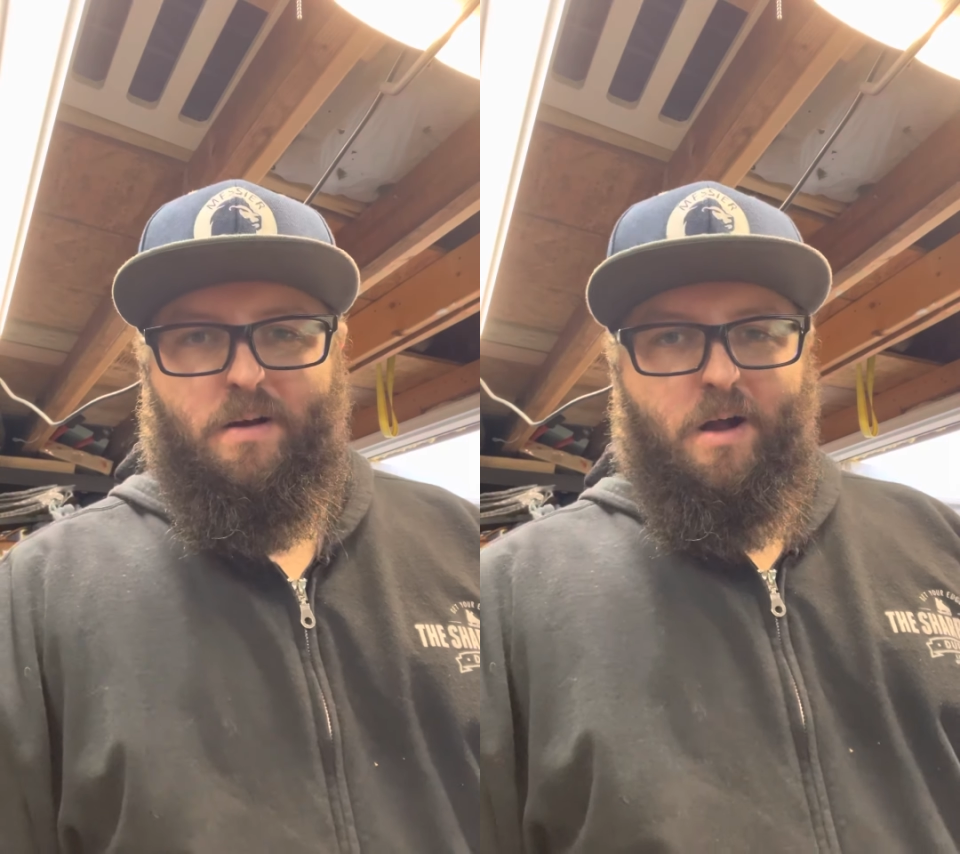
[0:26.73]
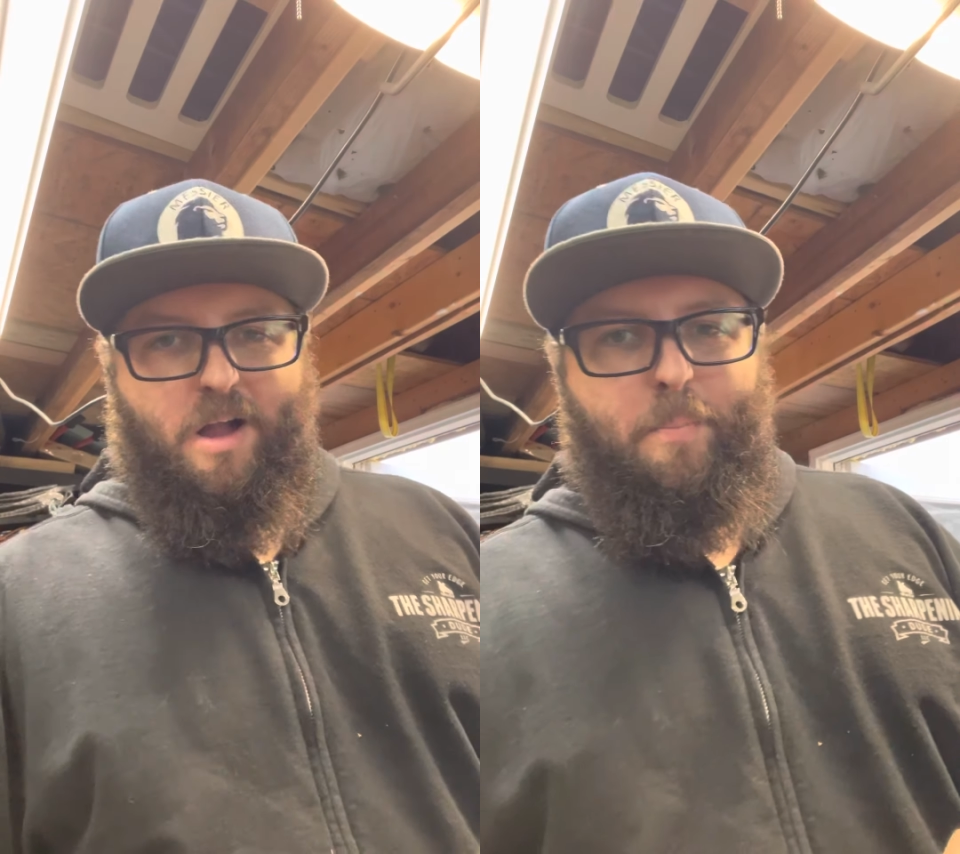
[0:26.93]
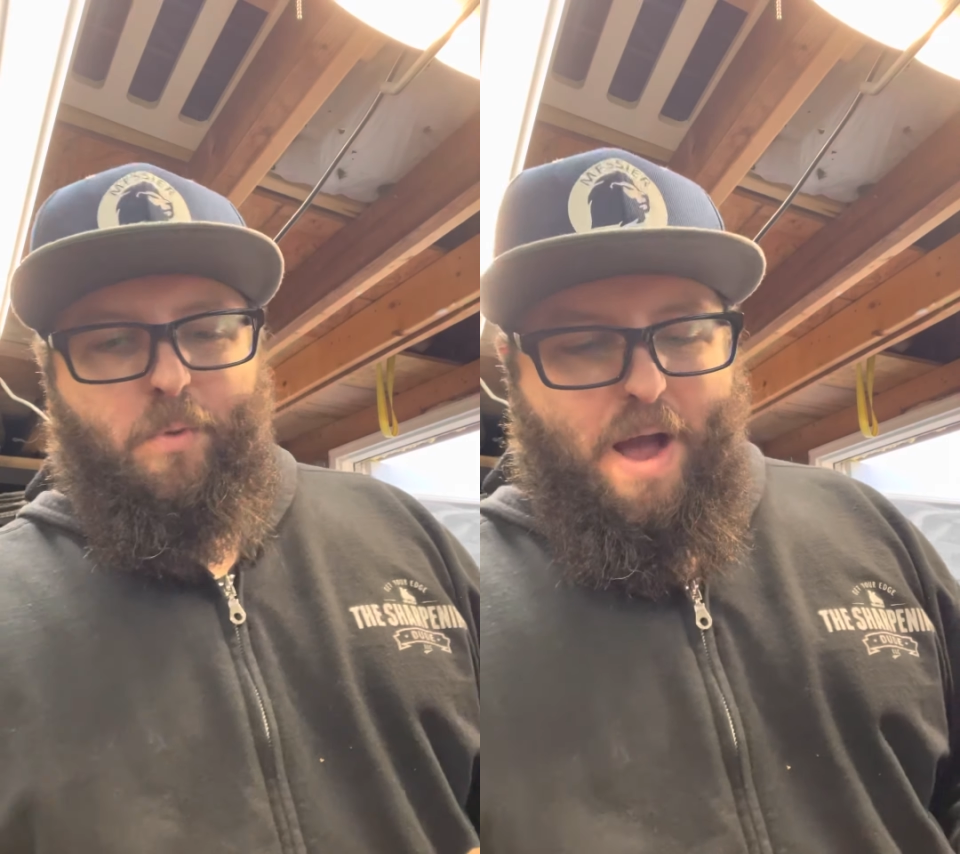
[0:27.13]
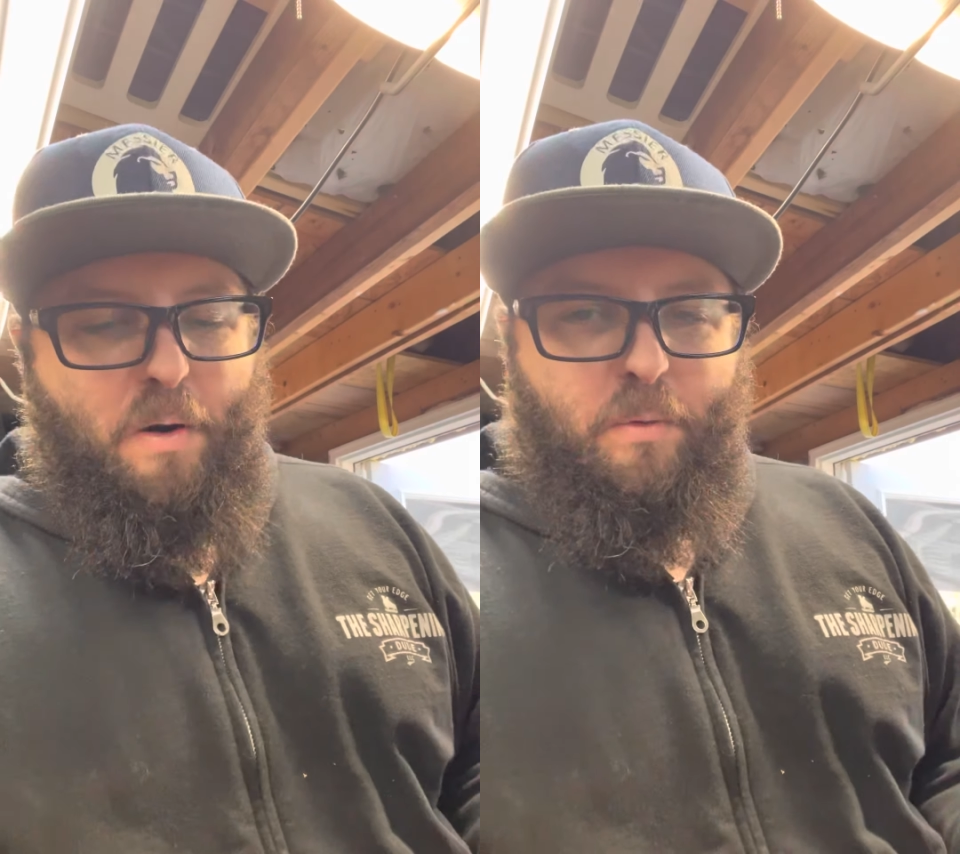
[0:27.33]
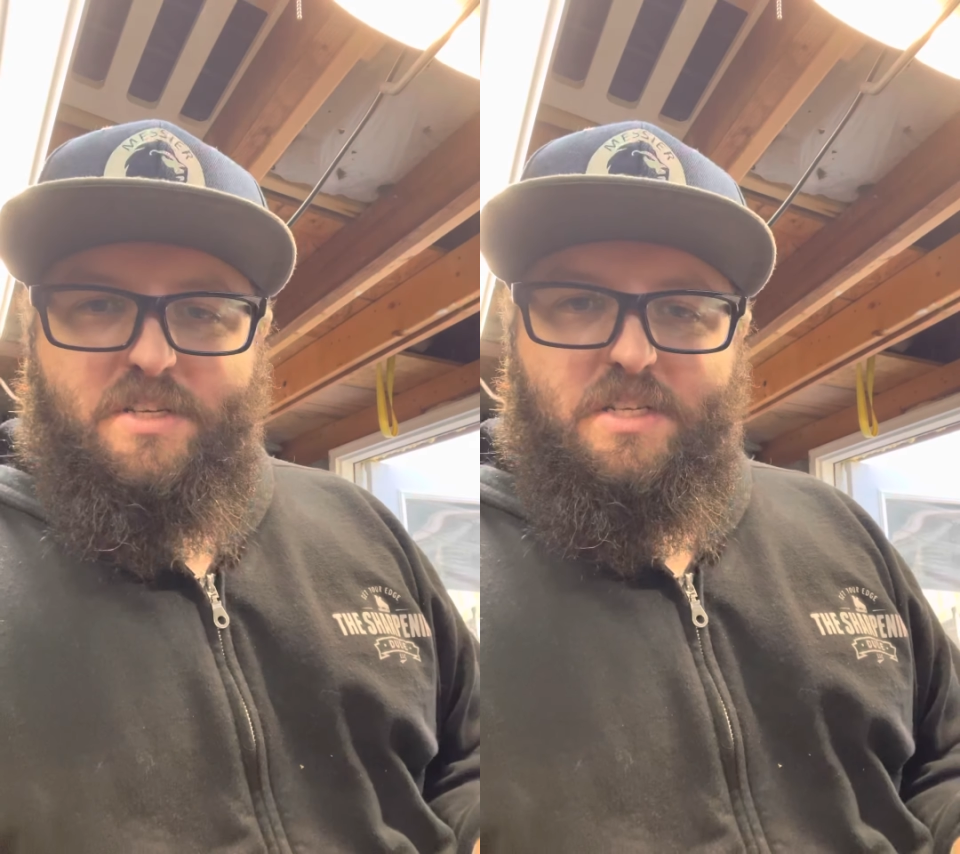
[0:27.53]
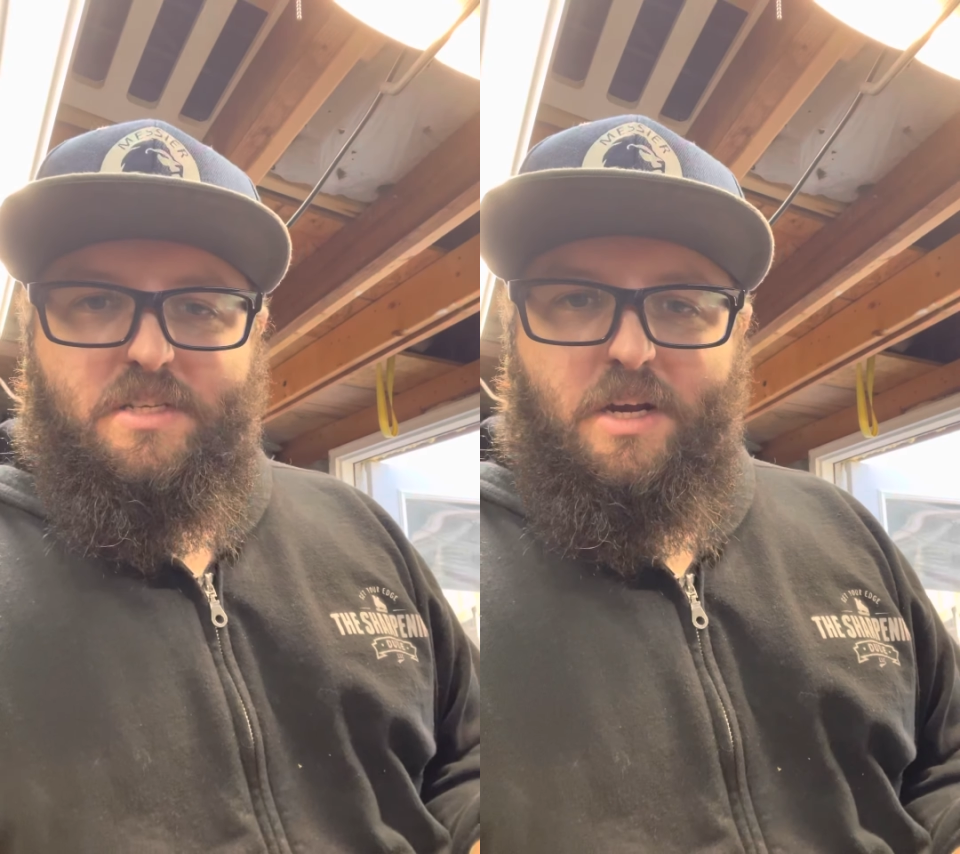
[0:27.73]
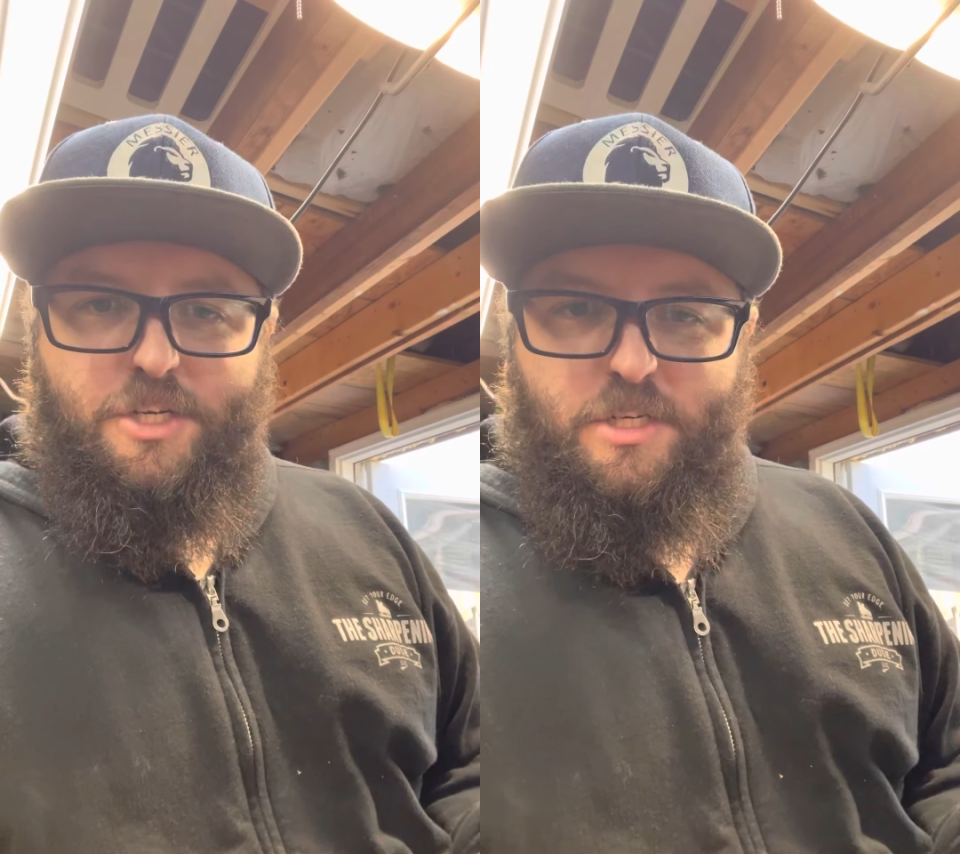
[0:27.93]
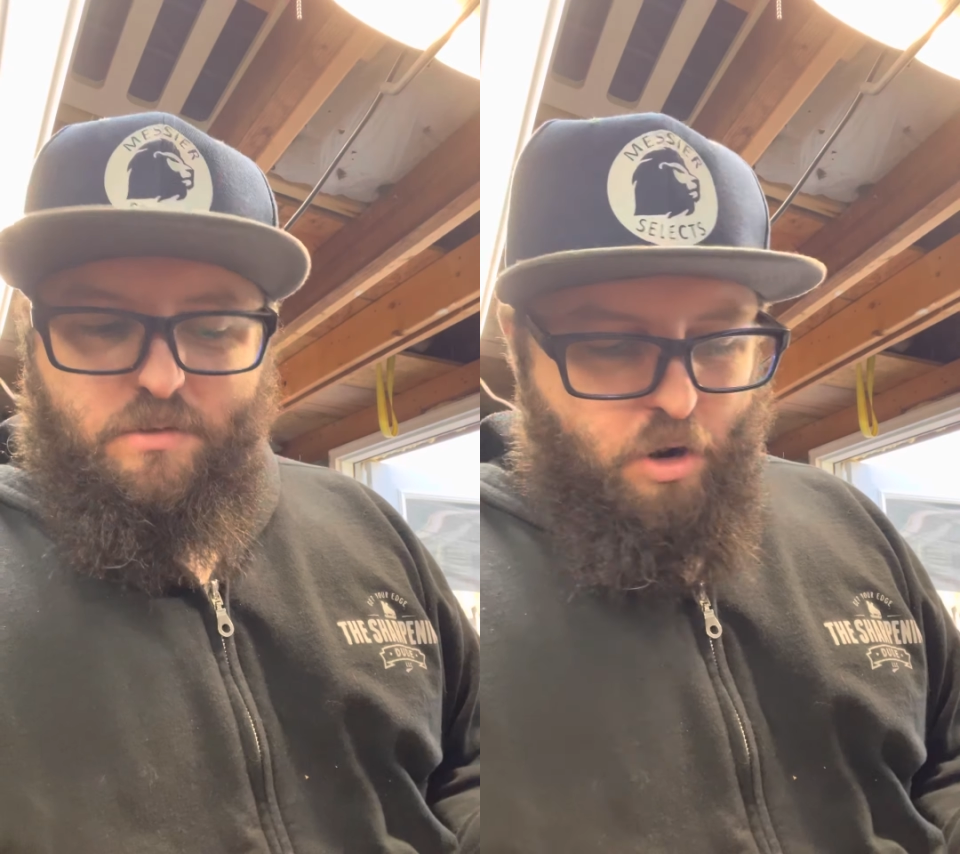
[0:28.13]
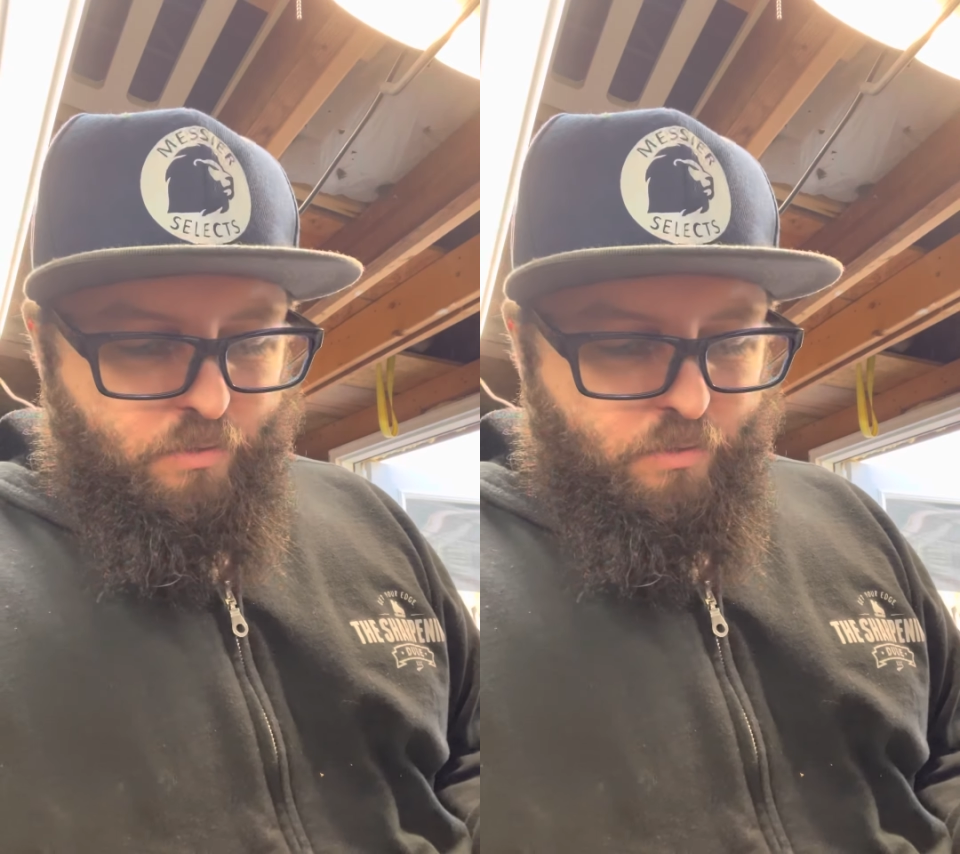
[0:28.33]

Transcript: a couple hours discussion